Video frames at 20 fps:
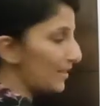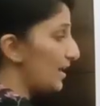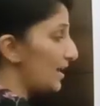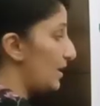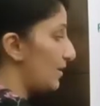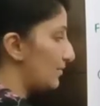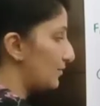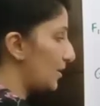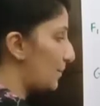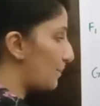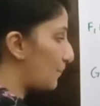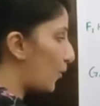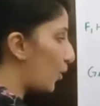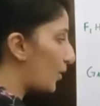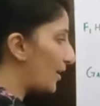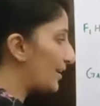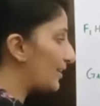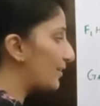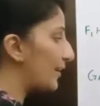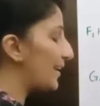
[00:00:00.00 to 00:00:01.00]
the pollen
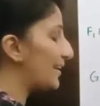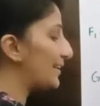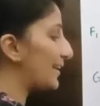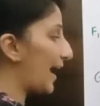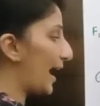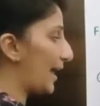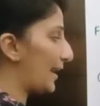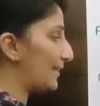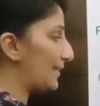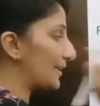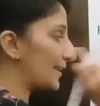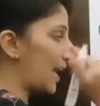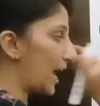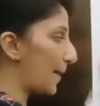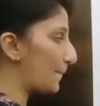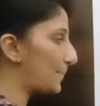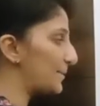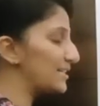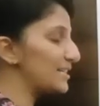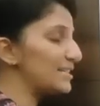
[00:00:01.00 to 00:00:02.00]
grain carrying the
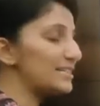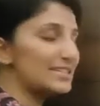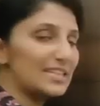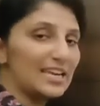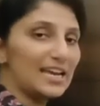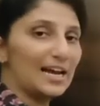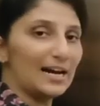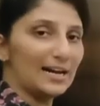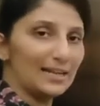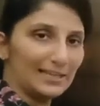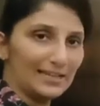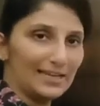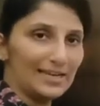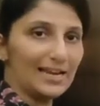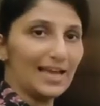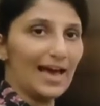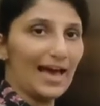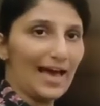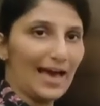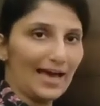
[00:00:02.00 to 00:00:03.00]
capital T allele
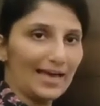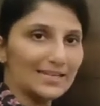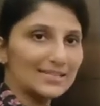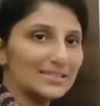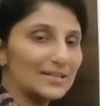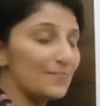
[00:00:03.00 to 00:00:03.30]
has